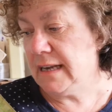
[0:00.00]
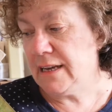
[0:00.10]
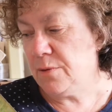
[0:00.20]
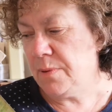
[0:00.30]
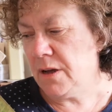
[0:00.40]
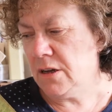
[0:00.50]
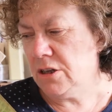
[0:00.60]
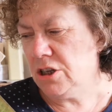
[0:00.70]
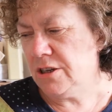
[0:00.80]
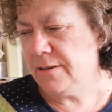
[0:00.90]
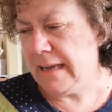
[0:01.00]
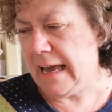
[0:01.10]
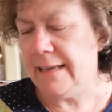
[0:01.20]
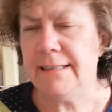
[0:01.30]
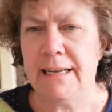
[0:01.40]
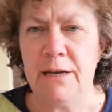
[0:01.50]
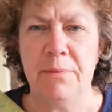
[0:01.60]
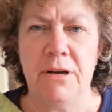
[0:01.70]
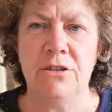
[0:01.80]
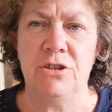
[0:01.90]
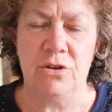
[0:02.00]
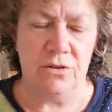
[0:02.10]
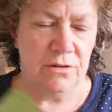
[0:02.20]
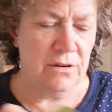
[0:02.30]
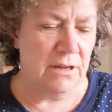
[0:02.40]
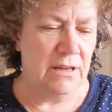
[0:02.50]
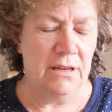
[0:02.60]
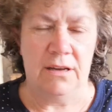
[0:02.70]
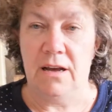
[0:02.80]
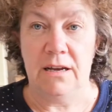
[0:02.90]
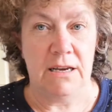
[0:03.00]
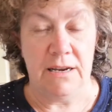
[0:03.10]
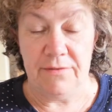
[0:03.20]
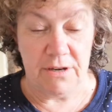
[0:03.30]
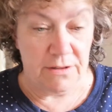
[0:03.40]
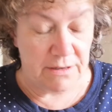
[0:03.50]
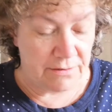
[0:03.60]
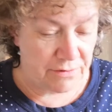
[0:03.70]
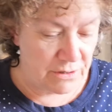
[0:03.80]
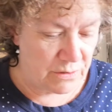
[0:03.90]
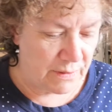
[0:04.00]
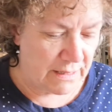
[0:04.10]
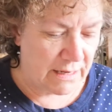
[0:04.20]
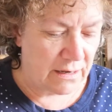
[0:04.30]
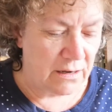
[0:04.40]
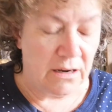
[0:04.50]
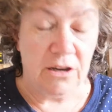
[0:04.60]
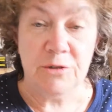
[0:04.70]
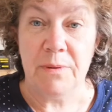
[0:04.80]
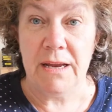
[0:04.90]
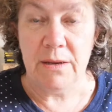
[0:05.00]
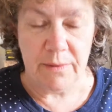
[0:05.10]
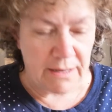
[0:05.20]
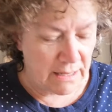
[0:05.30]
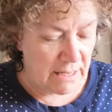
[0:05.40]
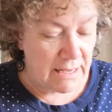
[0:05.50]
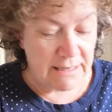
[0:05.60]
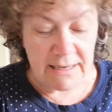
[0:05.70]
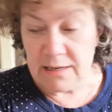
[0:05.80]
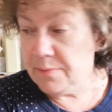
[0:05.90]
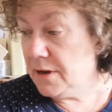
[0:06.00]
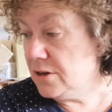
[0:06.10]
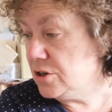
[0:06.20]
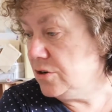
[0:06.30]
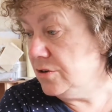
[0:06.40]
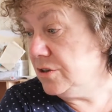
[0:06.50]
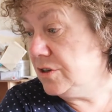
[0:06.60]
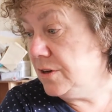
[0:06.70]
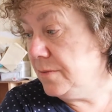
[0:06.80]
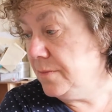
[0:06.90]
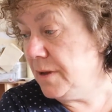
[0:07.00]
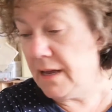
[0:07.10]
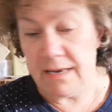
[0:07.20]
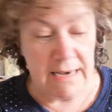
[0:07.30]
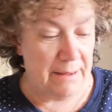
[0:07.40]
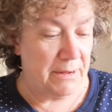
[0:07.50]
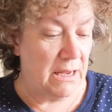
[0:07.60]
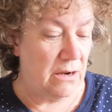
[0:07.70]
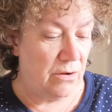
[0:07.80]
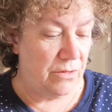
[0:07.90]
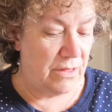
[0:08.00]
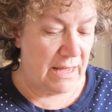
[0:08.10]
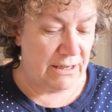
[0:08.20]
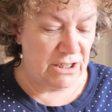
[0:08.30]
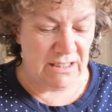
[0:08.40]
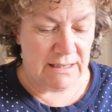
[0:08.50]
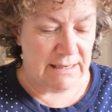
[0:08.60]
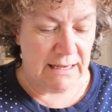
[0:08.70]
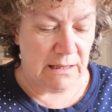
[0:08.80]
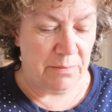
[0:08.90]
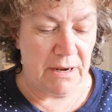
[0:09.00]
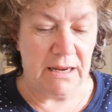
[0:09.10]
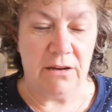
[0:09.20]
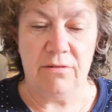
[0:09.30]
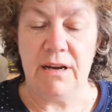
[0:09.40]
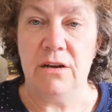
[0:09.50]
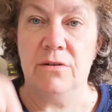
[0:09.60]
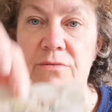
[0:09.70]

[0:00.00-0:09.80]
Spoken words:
decoupaged on, I can never know the difference between that and collage, but anyway, decoupaged on some napkin on that, just to take the plain green